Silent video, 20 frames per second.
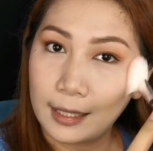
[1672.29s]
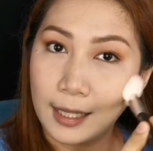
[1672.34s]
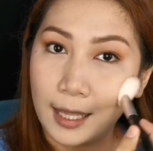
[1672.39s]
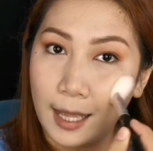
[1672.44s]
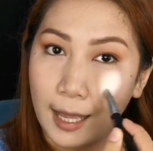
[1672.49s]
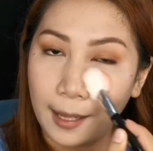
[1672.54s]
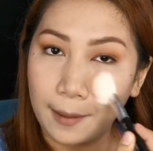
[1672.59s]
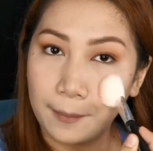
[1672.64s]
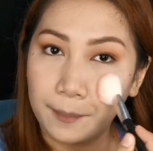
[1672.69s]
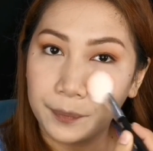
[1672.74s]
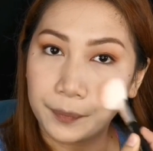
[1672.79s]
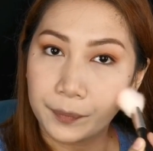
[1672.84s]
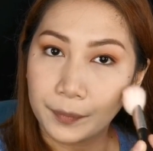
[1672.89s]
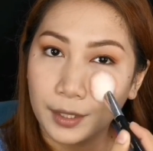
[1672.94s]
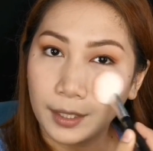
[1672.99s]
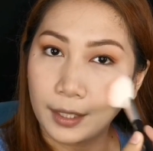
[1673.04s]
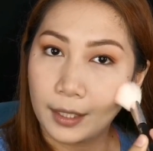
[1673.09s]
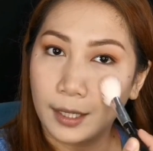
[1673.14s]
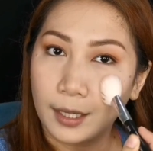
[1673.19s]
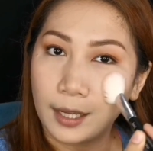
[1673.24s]
na
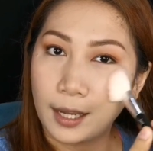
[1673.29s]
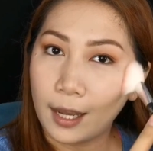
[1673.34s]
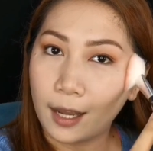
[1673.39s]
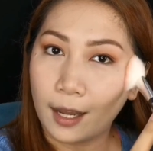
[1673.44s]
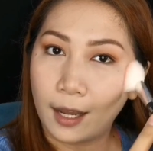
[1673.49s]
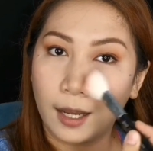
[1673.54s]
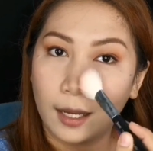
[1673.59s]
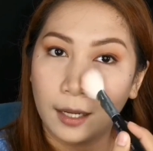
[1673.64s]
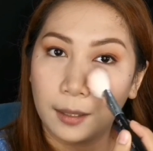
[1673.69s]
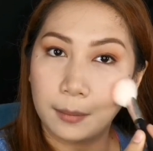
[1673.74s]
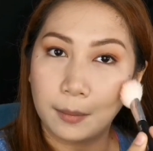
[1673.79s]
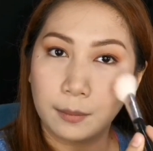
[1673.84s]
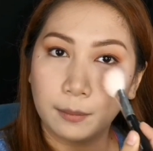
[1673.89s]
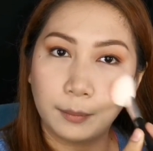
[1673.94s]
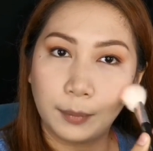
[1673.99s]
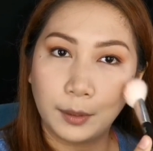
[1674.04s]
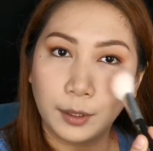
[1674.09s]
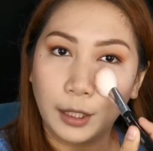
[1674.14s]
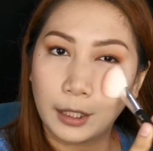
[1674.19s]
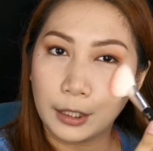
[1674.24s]

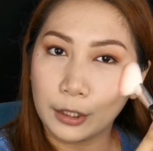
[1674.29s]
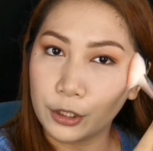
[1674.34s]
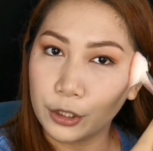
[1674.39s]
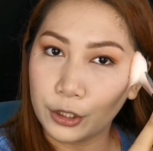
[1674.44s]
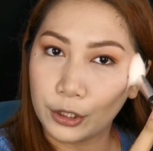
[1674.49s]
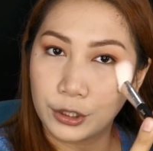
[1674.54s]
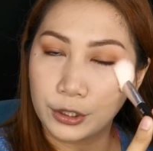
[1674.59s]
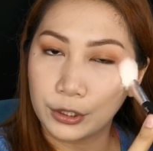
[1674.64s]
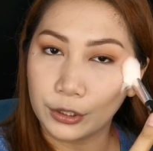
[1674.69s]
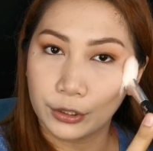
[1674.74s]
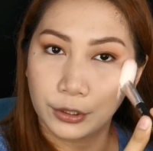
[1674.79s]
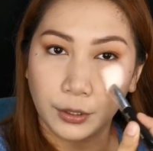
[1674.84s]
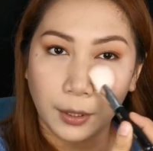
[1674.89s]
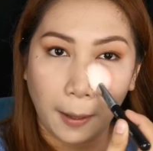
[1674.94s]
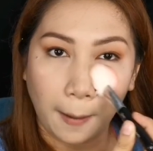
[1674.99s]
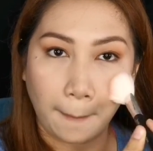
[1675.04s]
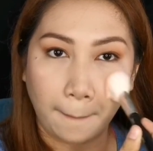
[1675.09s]
blush.